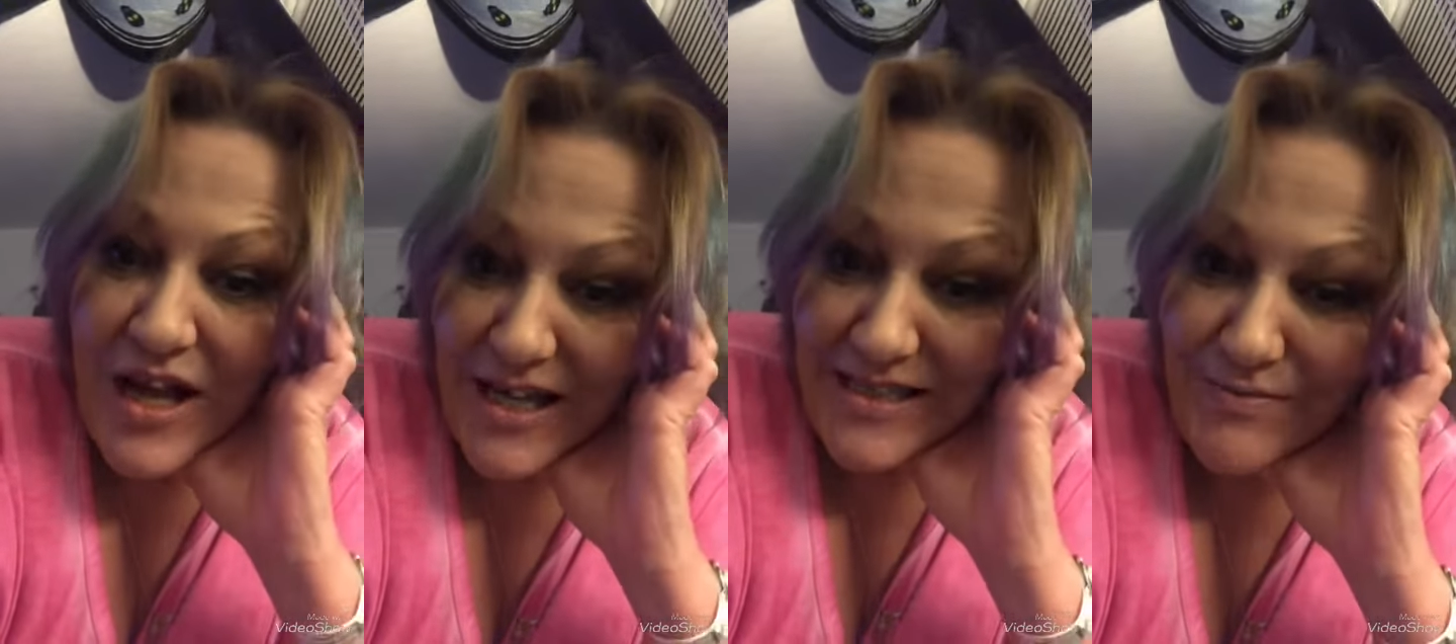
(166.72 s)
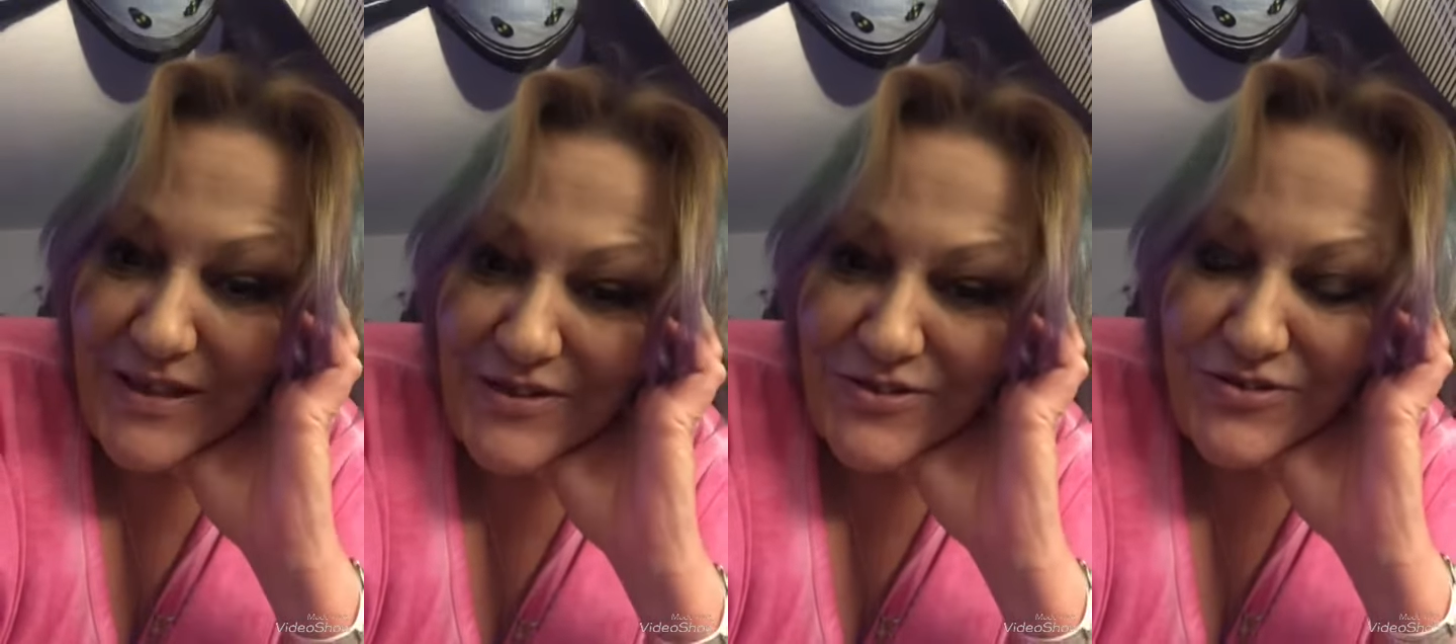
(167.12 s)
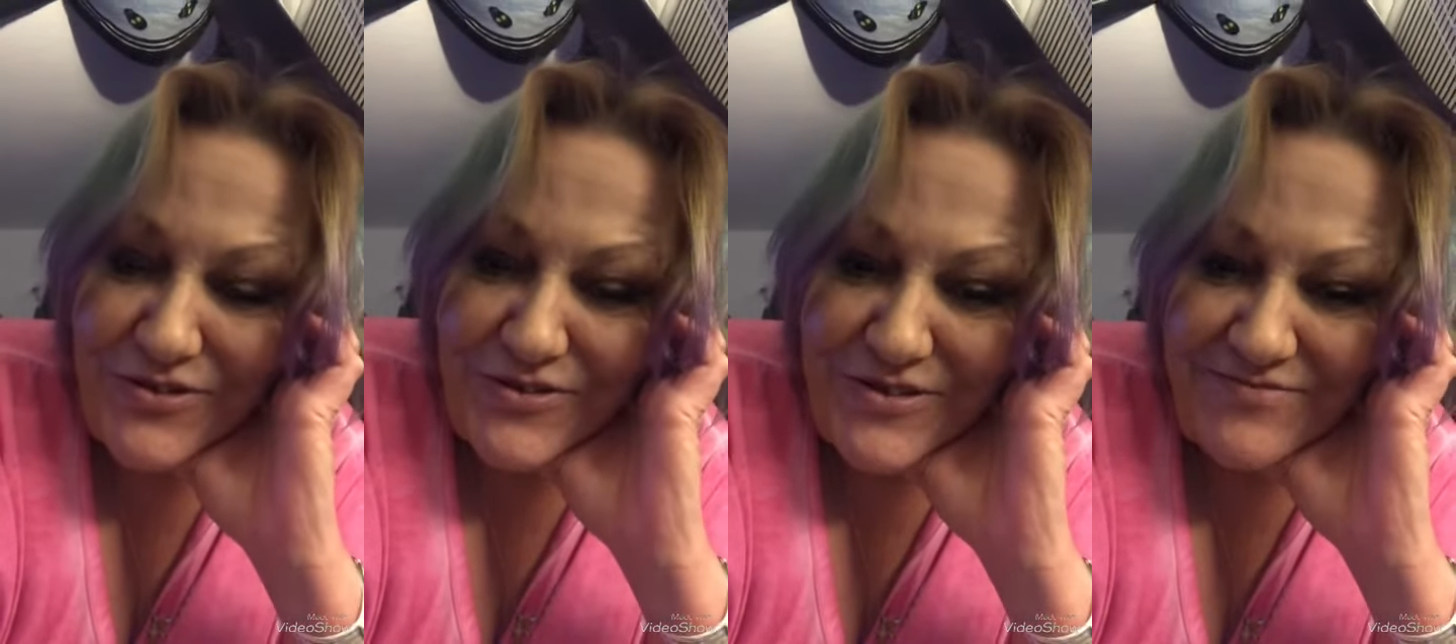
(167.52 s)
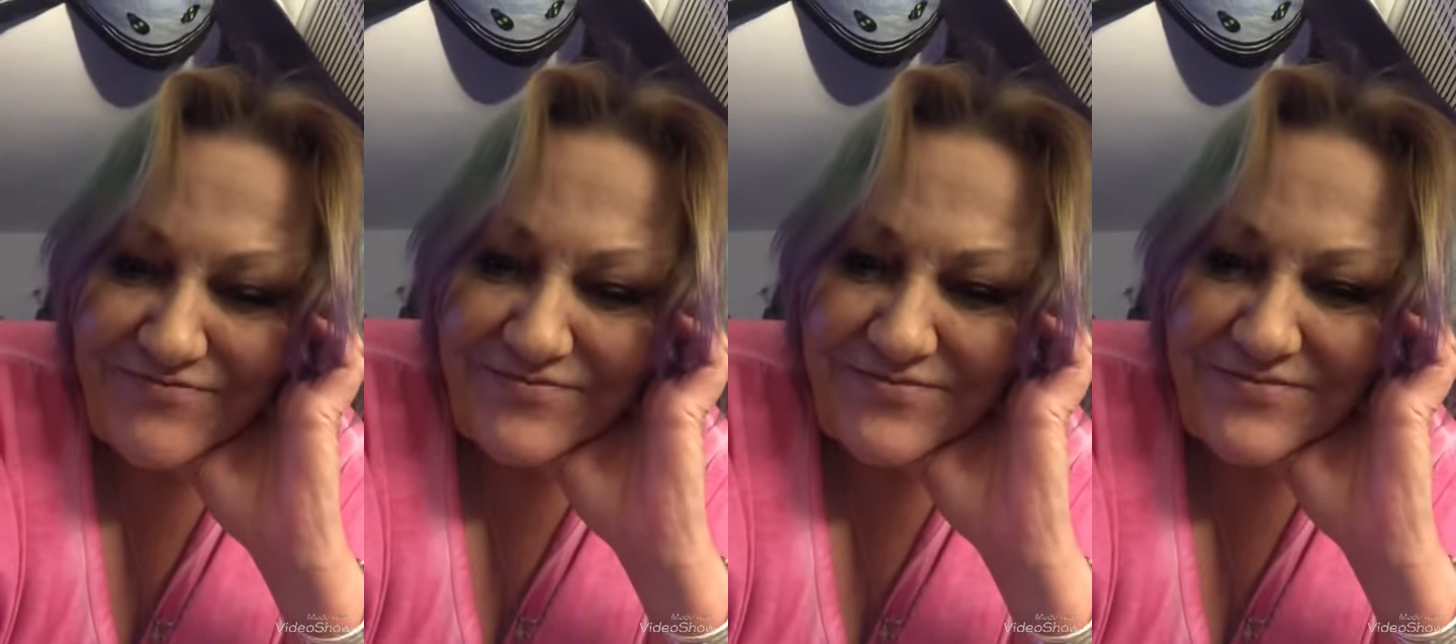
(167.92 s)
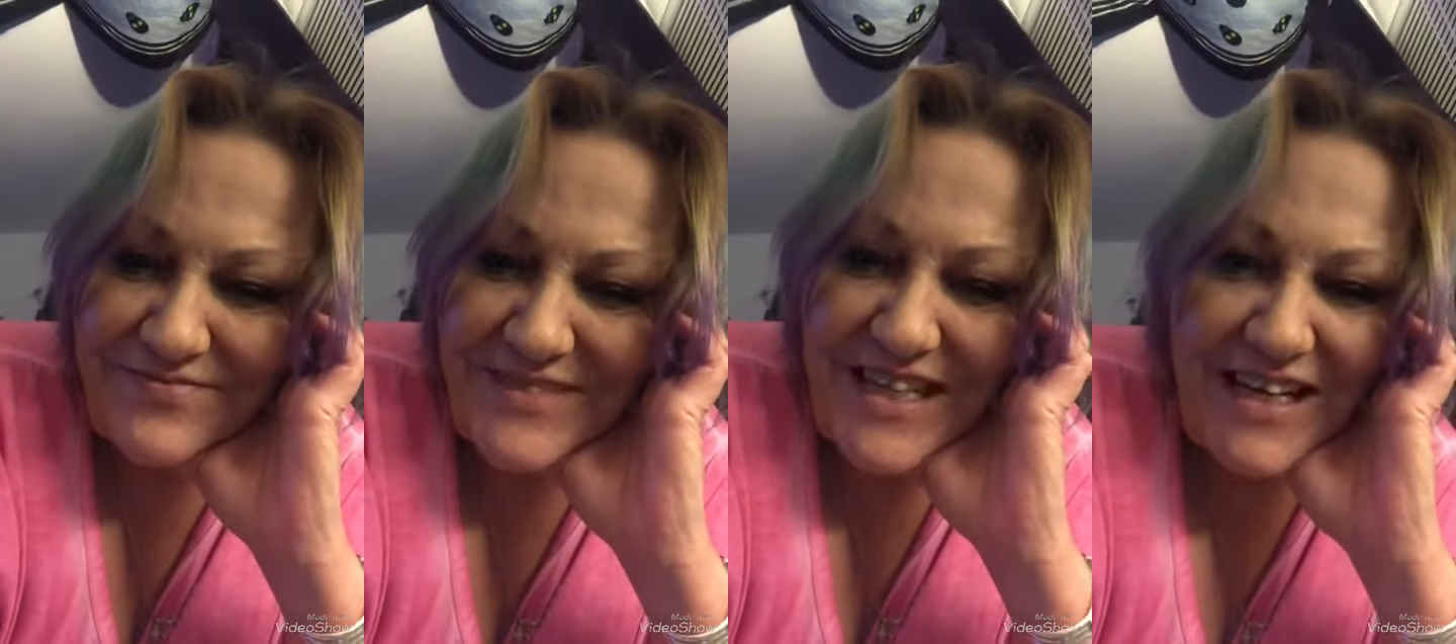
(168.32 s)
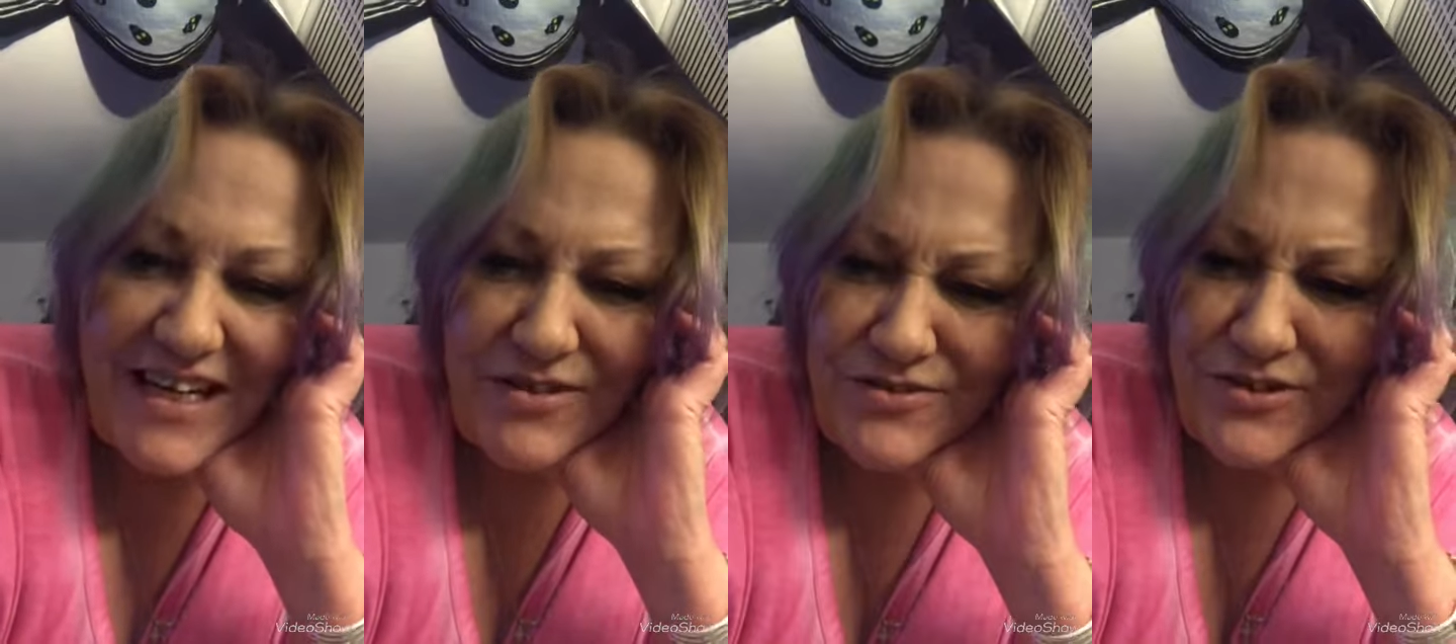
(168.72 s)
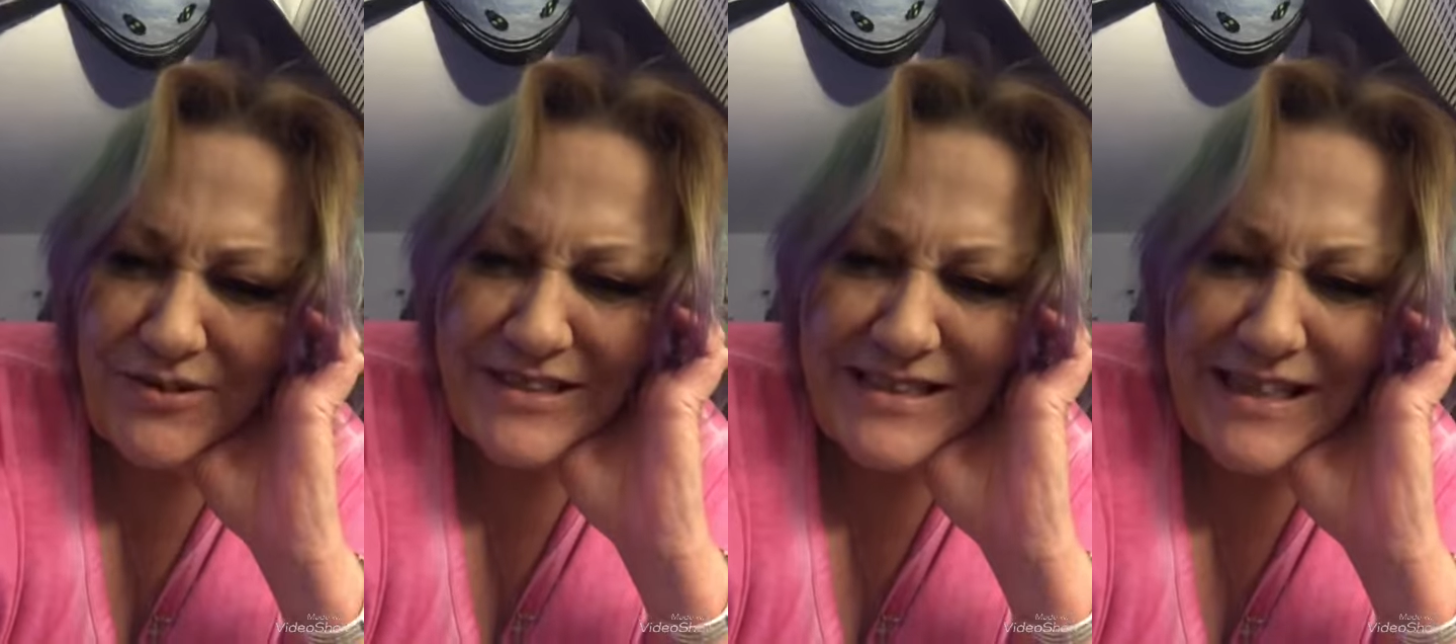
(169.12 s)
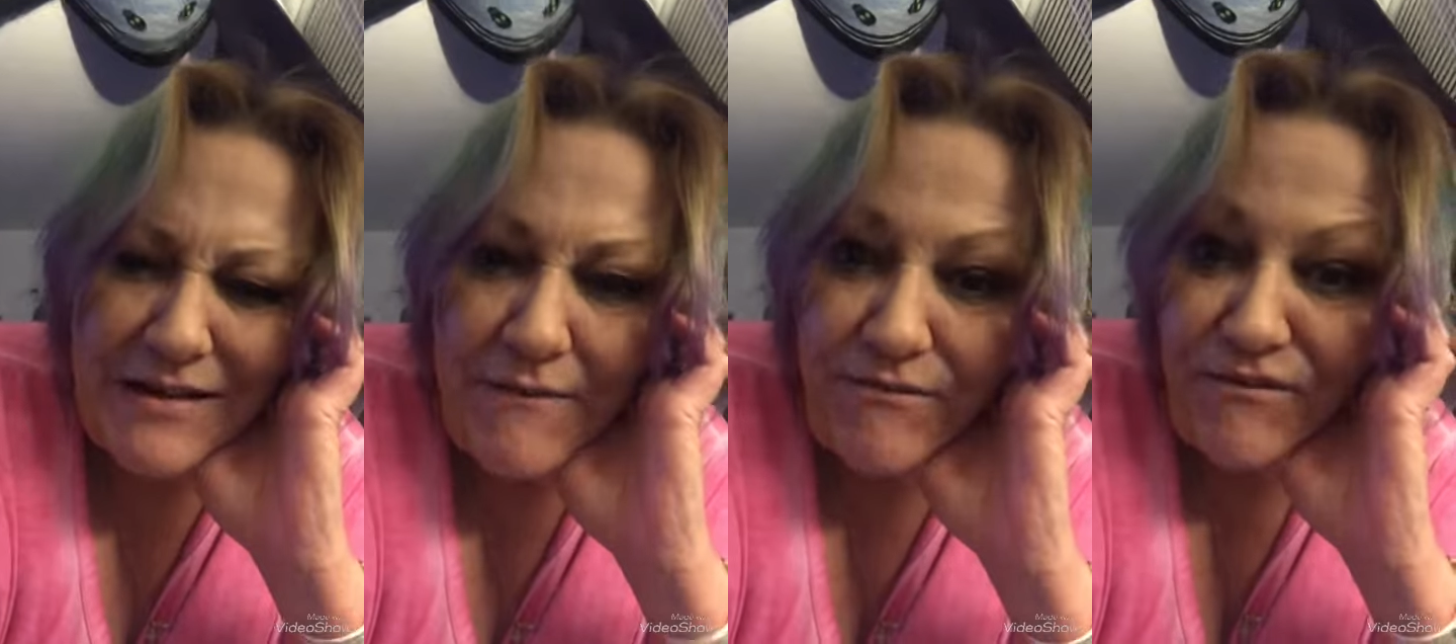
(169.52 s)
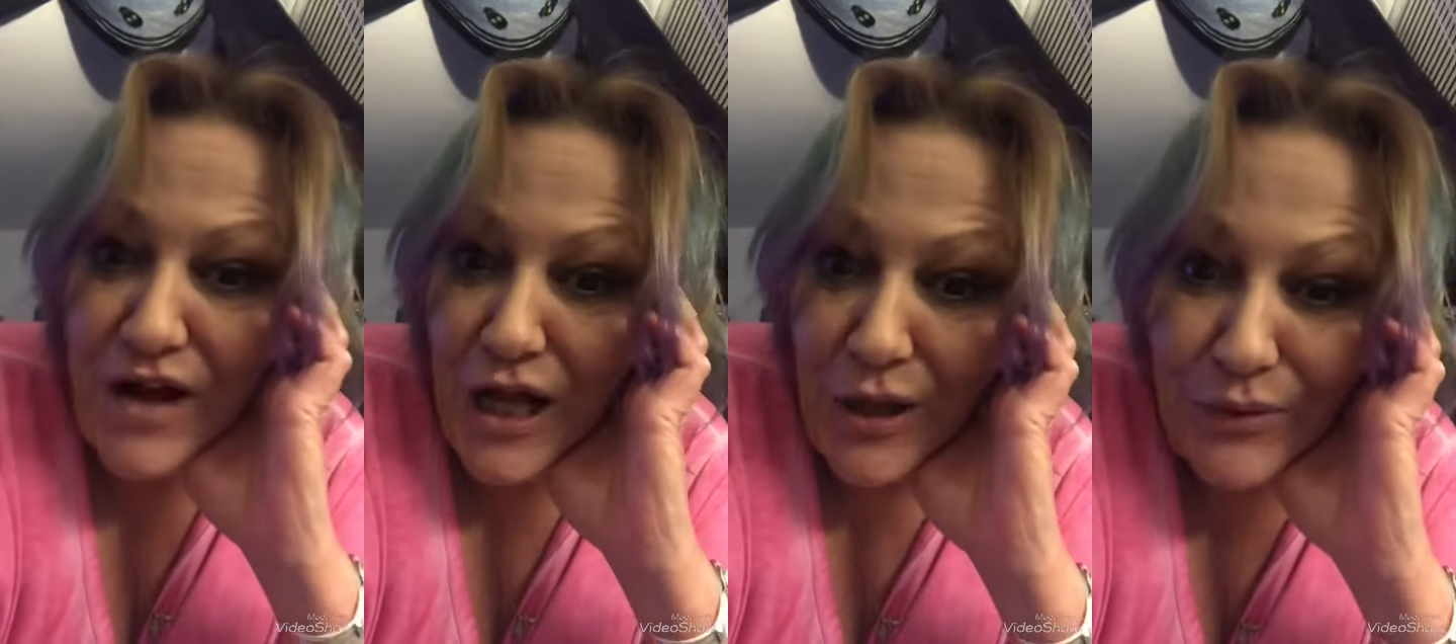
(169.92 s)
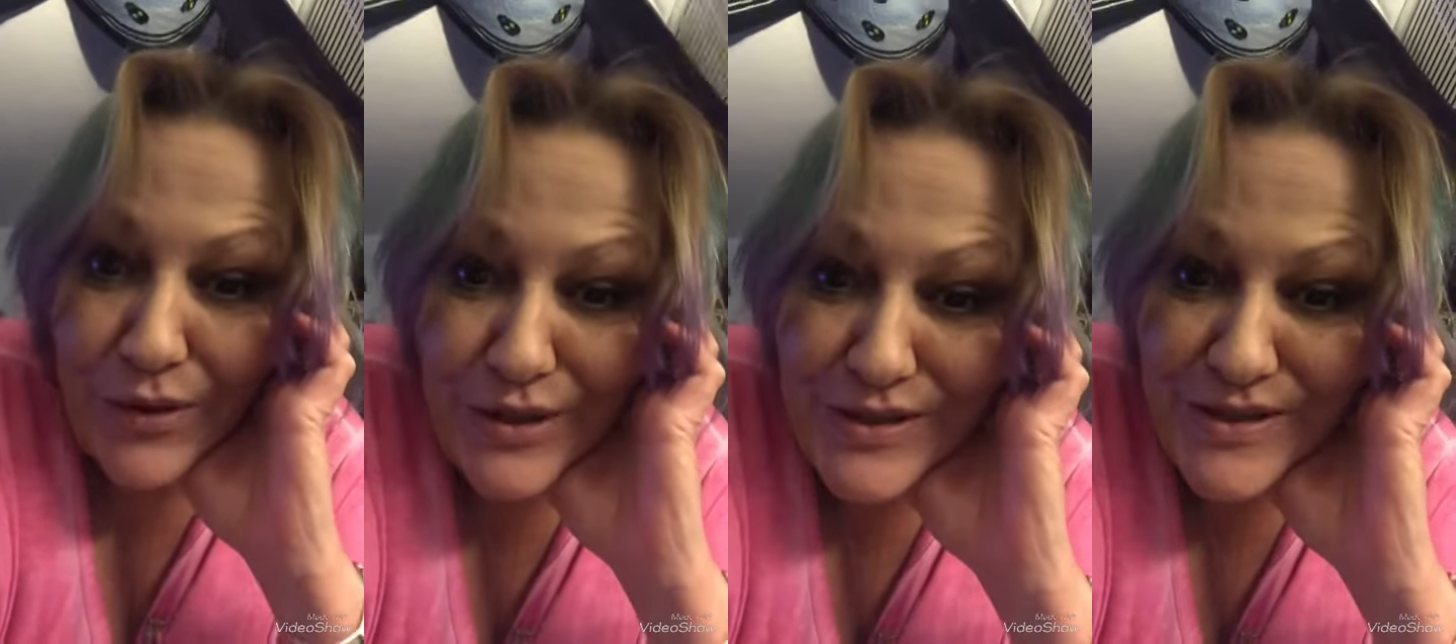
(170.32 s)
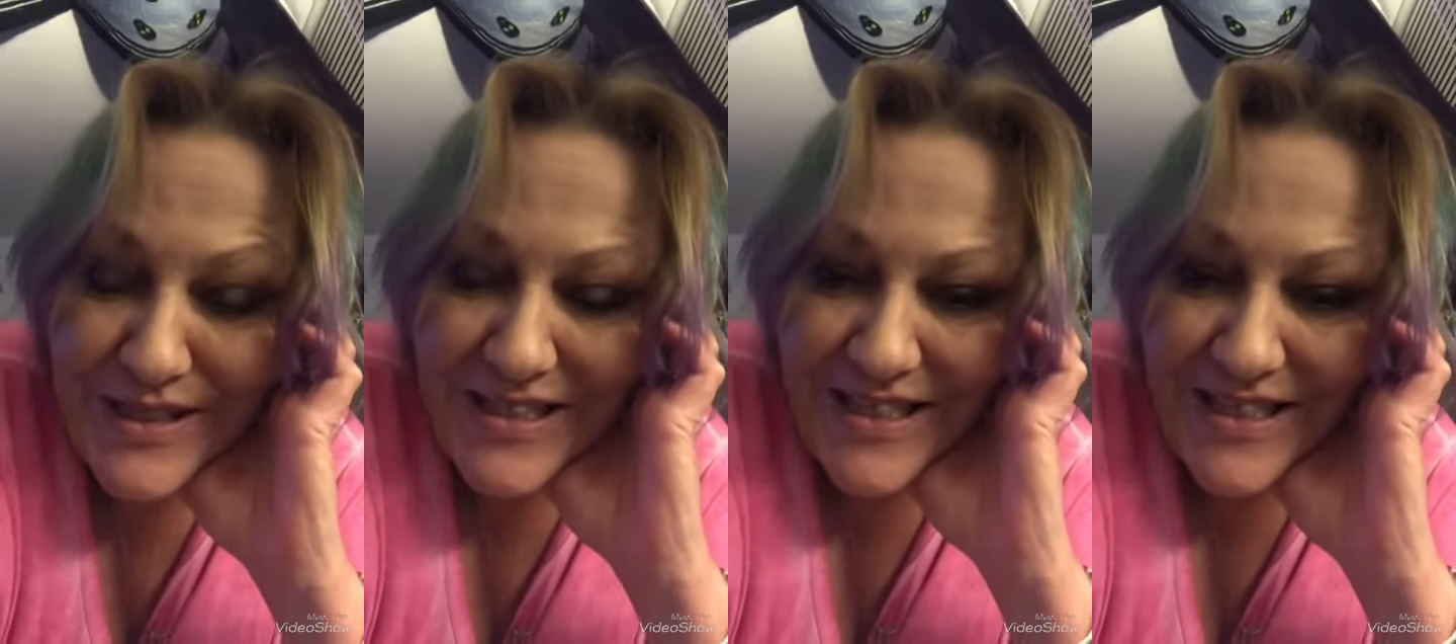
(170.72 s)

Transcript: I speak the truth, and I don't do it to get followers